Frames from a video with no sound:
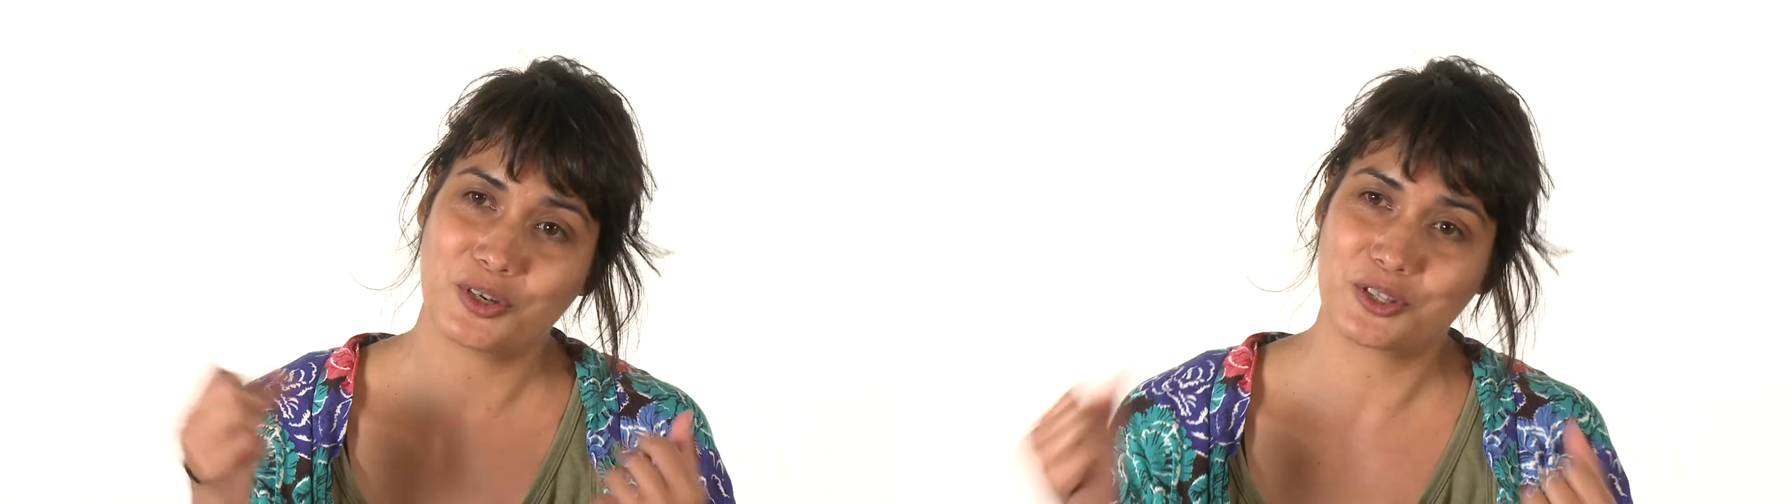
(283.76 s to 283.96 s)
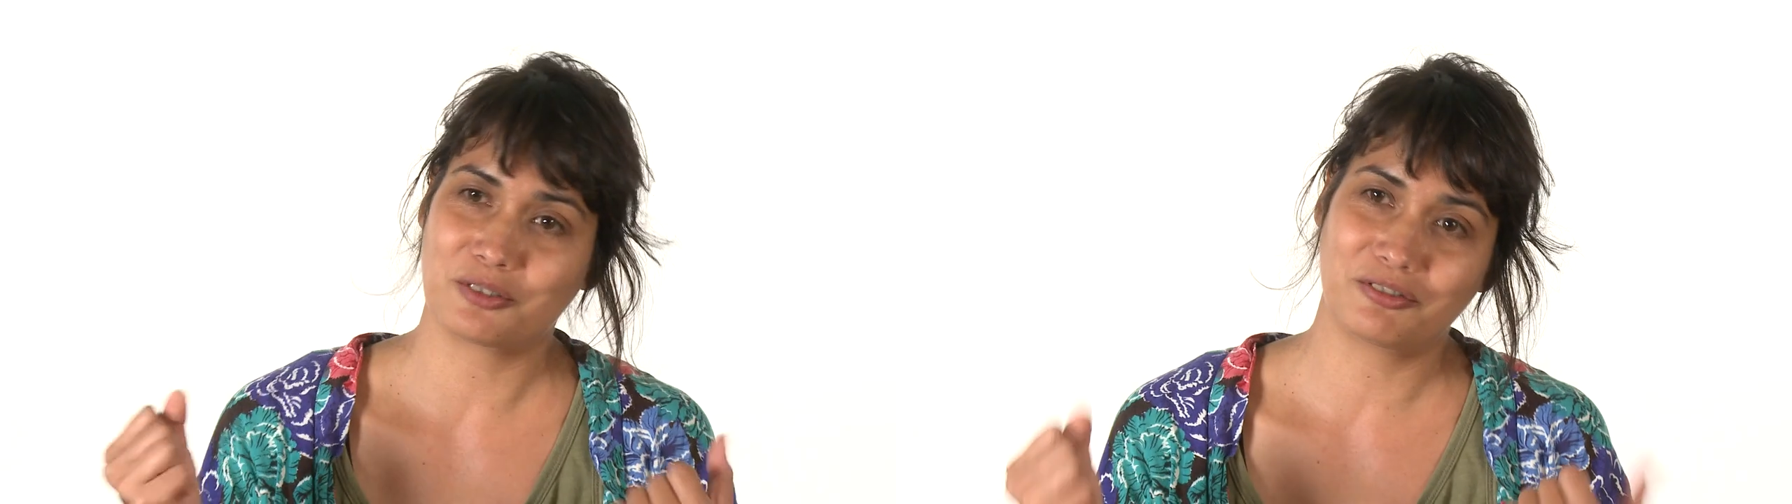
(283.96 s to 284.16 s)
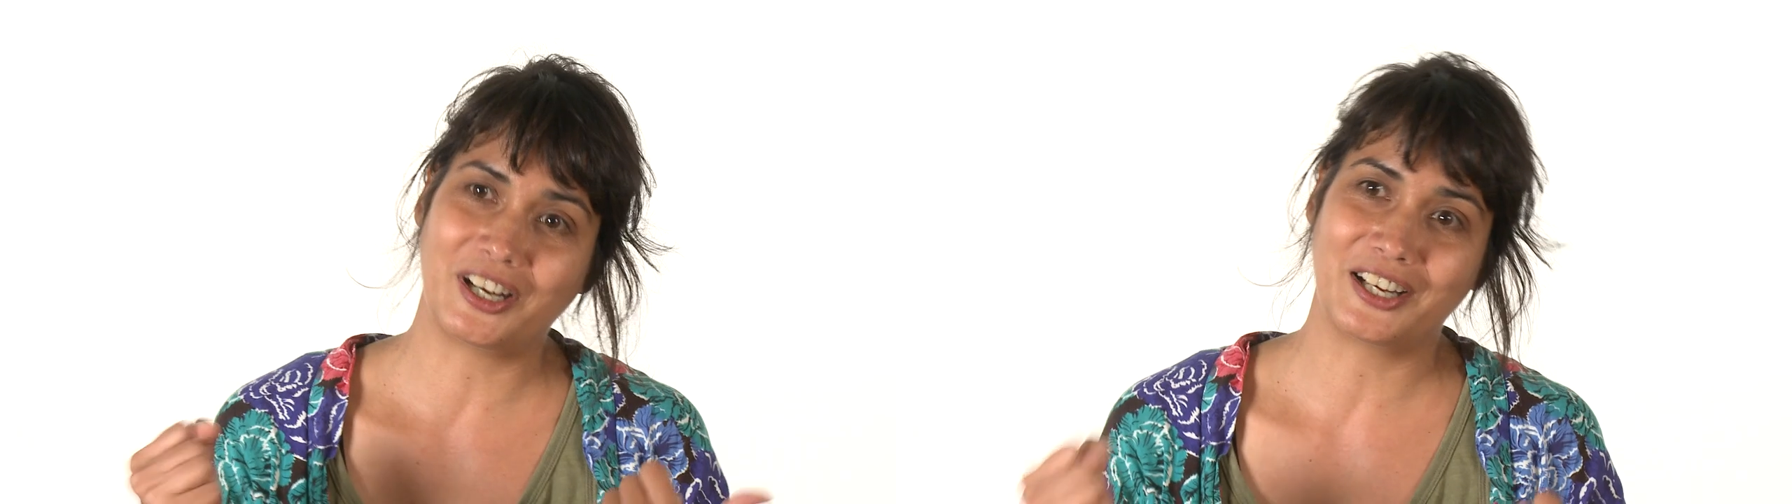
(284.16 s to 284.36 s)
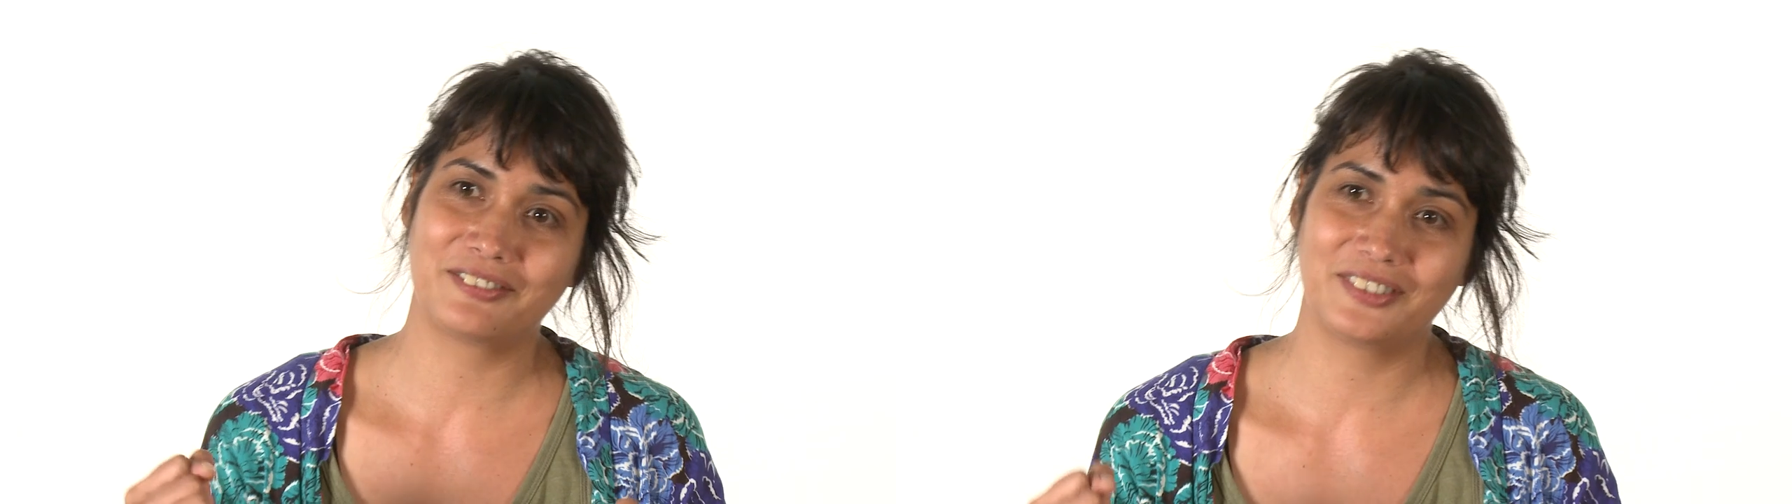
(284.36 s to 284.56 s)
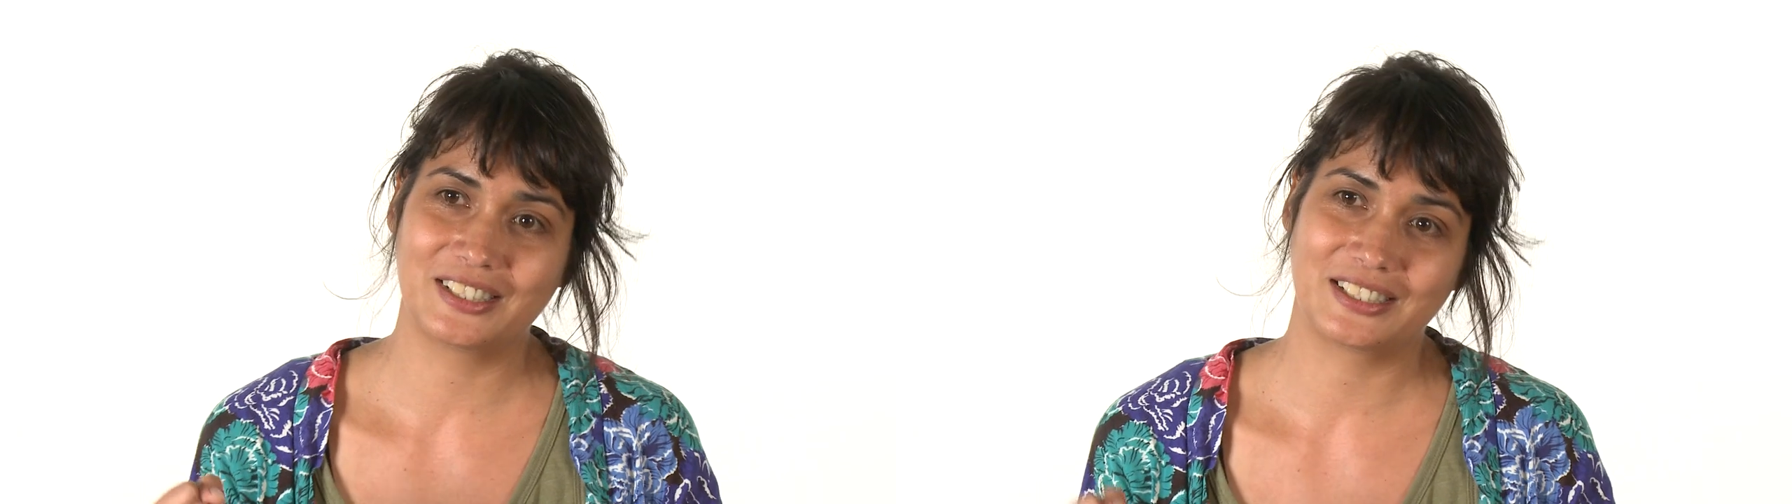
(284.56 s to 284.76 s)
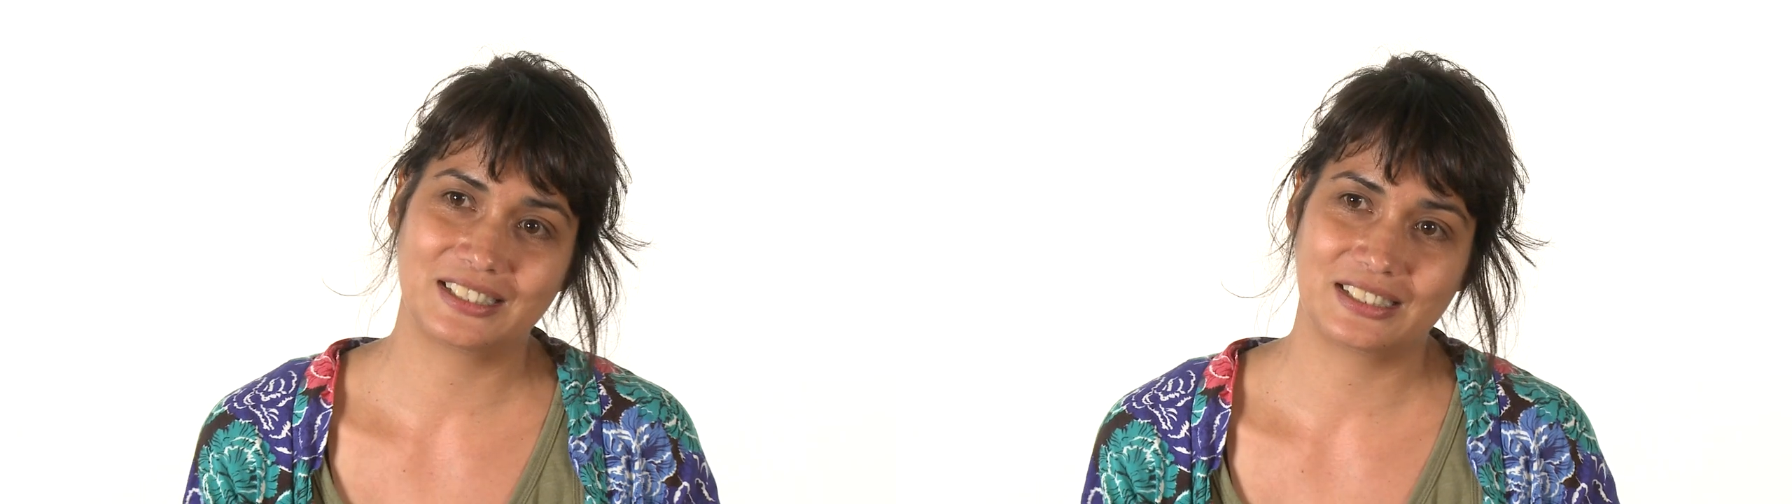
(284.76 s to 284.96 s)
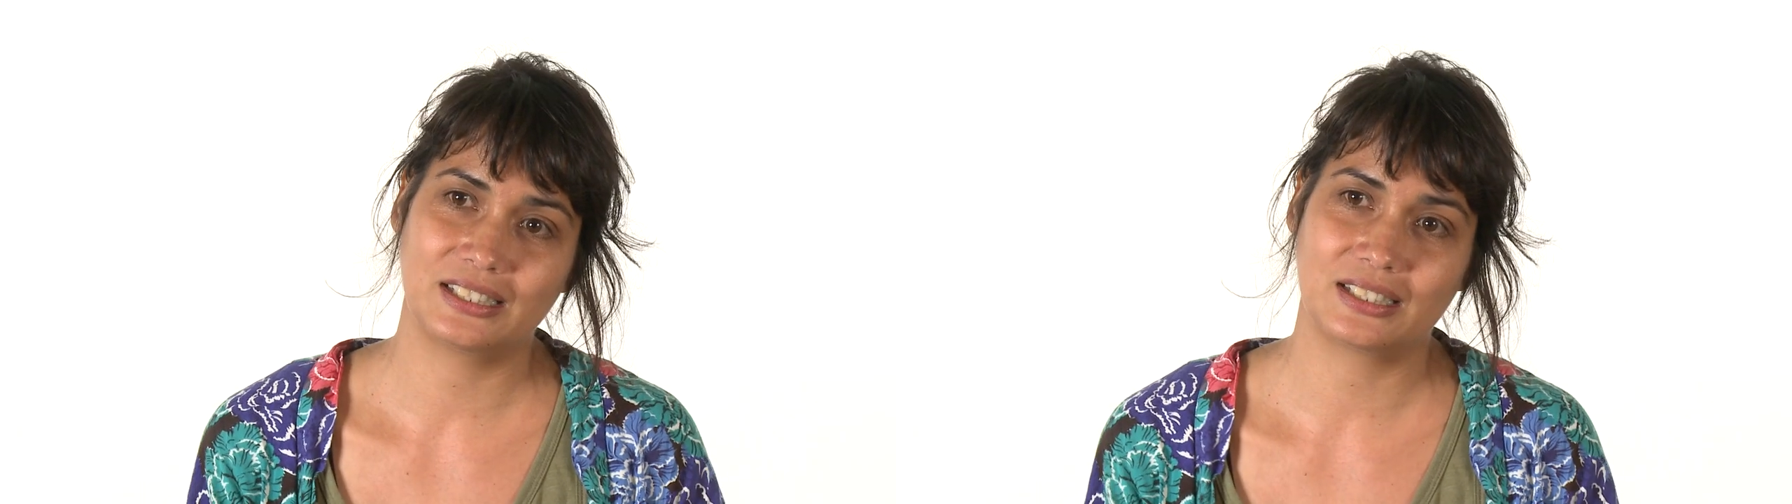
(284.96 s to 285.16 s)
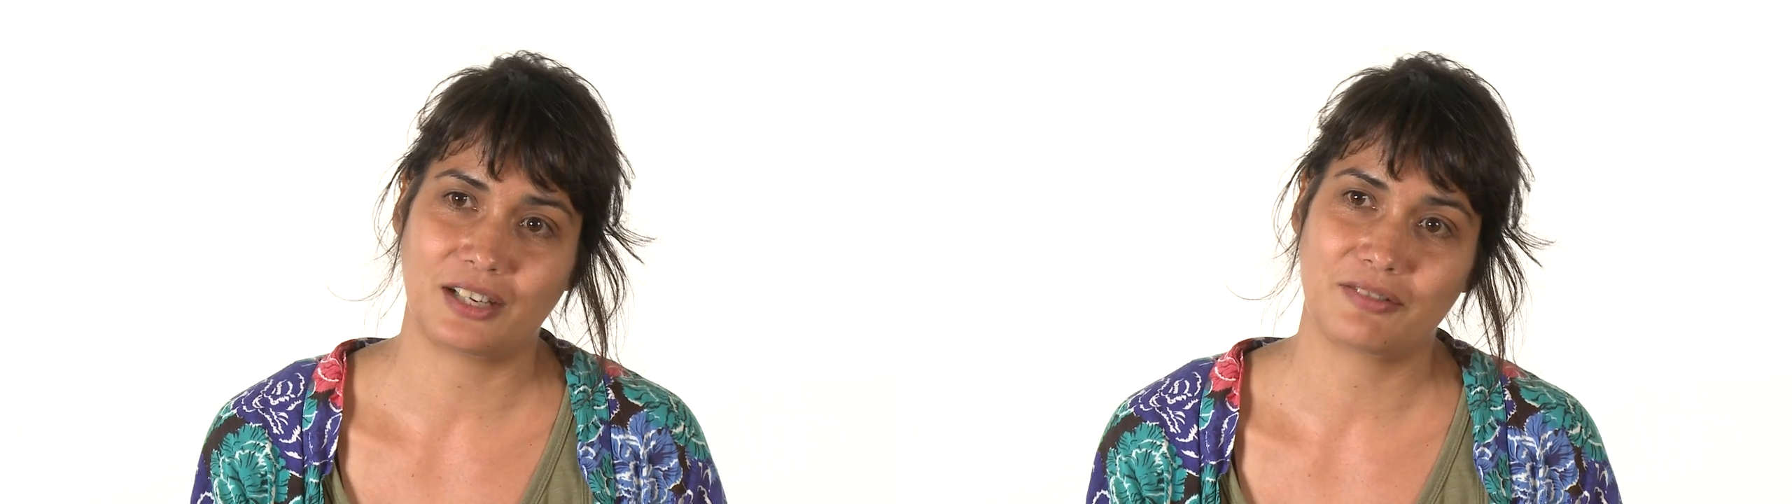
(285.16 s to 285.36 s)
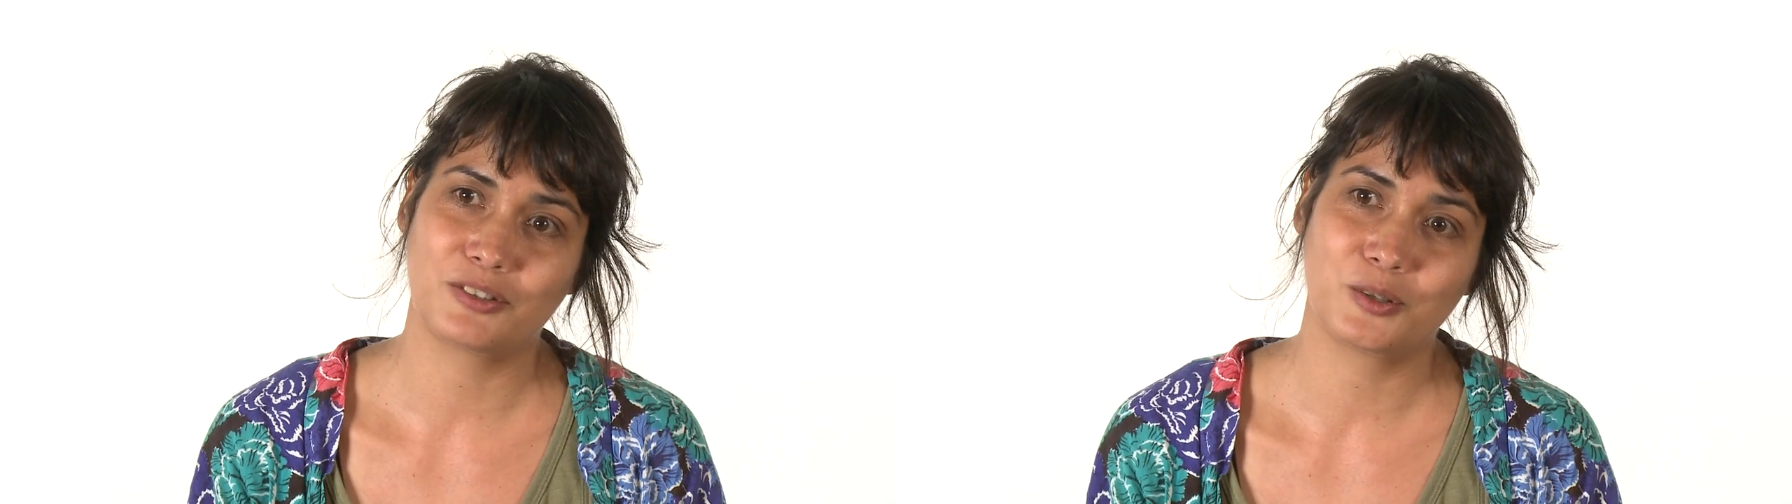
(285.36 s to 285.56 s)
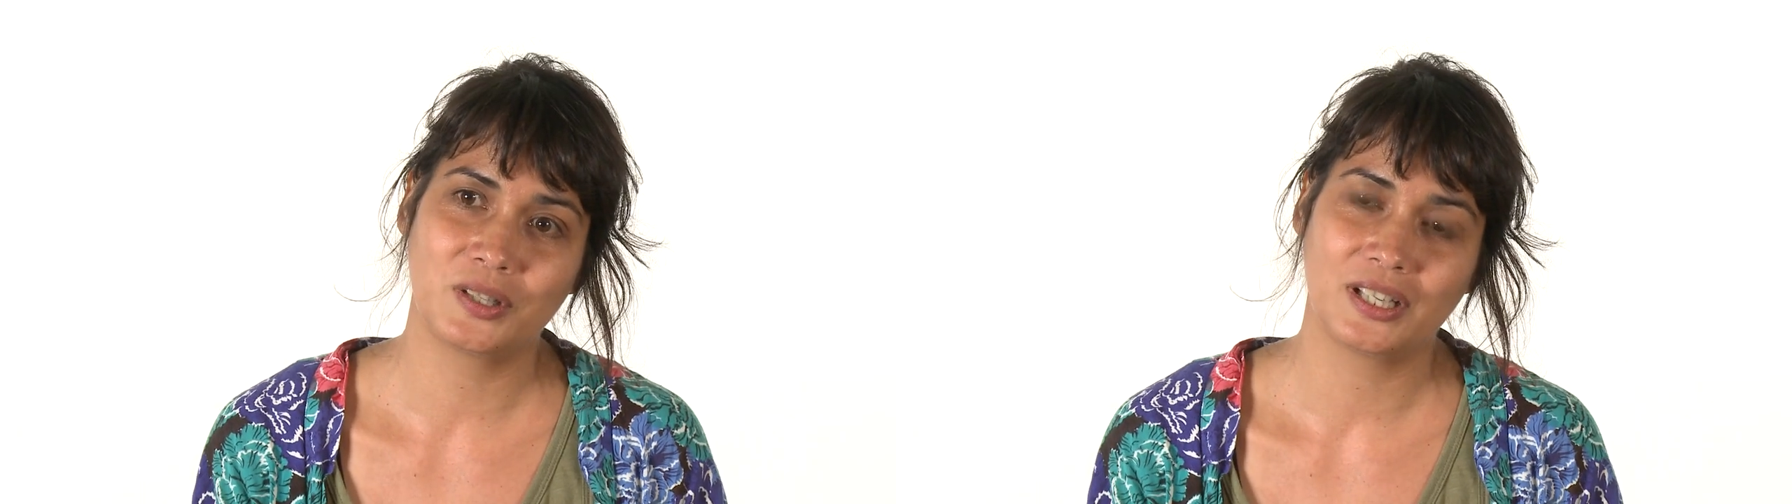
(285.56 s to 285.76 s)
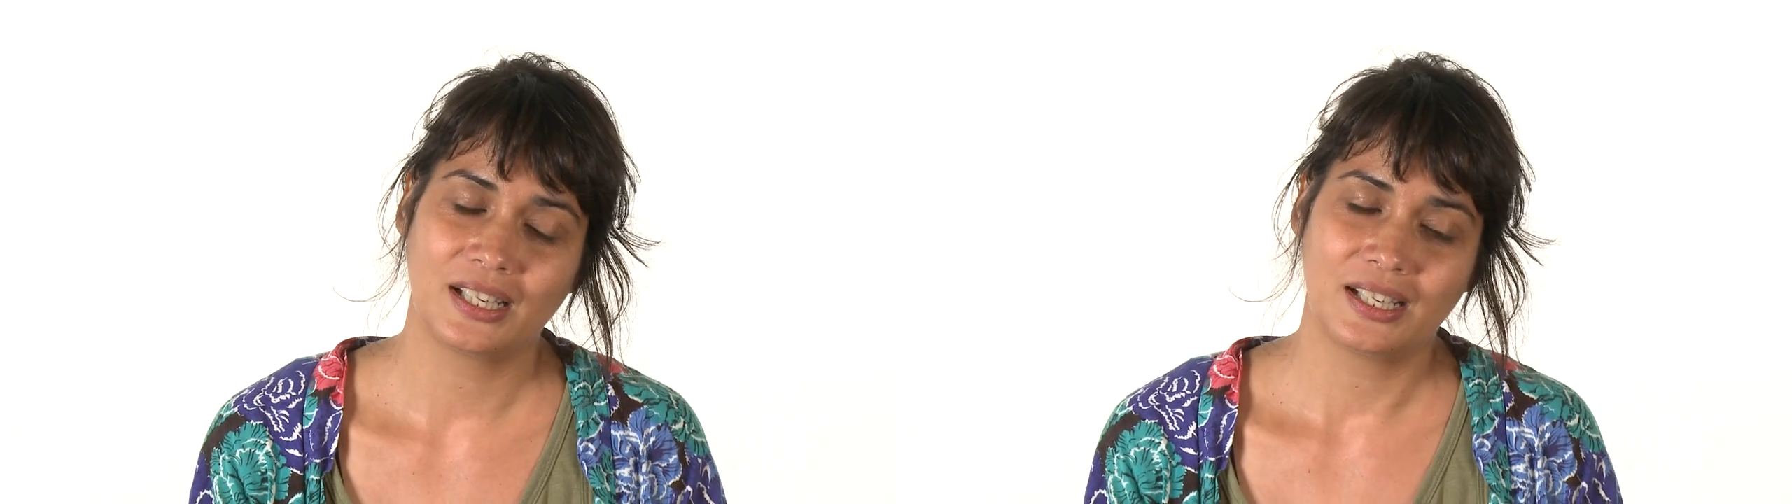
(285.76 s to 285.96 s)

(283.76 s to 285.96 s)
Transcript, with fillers: we survived the typhoon.